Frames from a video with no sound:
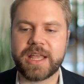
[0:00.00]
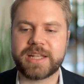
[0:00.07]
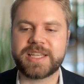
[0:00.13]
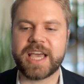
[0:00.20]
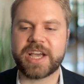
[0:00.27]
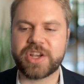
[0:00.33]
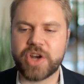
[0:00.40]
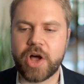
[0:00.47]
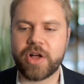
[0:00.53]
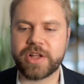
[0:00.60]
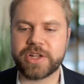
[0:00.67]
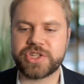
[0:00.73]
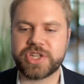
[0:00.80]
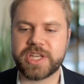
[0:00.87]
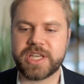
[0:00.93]

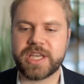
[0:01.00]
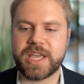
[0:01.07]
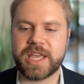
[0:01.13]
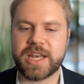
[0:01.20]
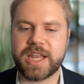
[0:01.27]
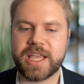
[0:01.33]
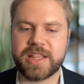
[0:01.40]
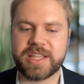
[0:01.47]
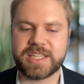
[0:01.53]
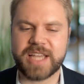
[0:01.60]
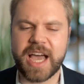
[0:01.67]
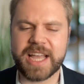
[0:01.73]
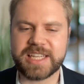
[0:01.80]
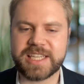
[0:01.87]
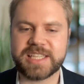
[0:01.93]
technology and these
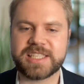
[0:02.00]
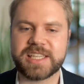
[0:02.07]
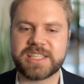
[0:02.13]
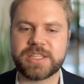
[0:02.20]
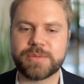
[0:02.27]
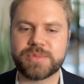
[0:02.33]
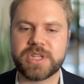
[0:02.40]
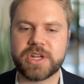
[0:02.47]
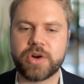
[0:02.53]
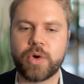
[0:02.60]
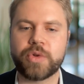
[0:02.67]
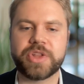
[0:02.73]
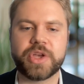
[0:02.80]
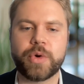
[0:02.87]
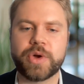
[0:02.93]
IT systems that are
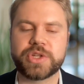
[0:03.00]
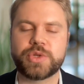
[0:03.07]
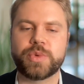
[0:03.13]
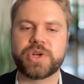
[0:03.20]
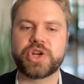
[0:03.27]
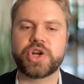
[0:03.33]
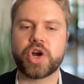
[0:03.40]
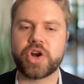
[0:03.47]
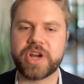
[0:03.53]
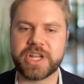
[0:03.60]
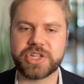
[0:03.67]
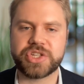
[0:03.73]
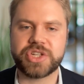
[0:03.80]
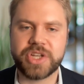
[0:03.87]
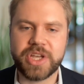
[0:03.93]
only going to
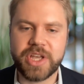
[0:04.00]
encourage